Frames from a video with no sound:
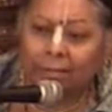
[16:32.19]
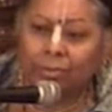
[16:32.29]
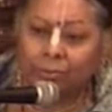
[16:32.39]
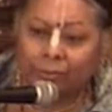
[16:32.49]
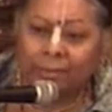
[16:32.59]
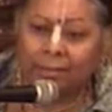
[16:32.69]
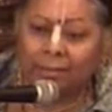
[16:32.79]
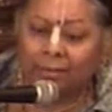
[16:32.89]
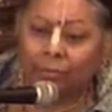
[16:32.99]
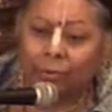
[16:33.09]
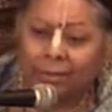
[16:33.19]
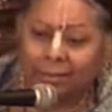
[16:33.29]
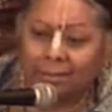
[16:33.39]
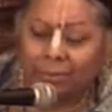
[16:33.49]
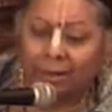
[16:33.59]
service in the
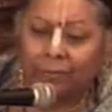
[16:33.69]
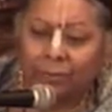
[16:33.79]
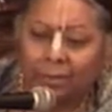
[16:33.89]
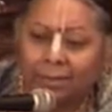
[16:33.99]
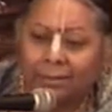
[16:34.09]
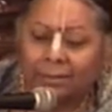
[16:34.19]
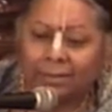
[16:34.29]
mornings when everyone is